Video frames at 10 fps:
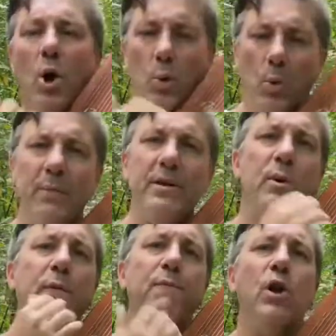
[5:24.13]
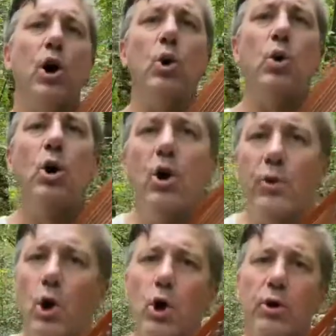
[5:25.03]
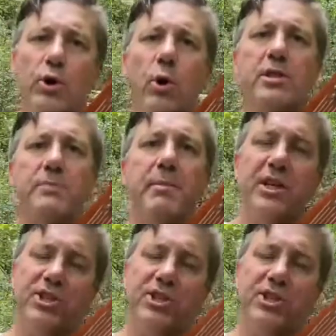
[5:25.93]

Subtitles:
Rivers will flow, though the course may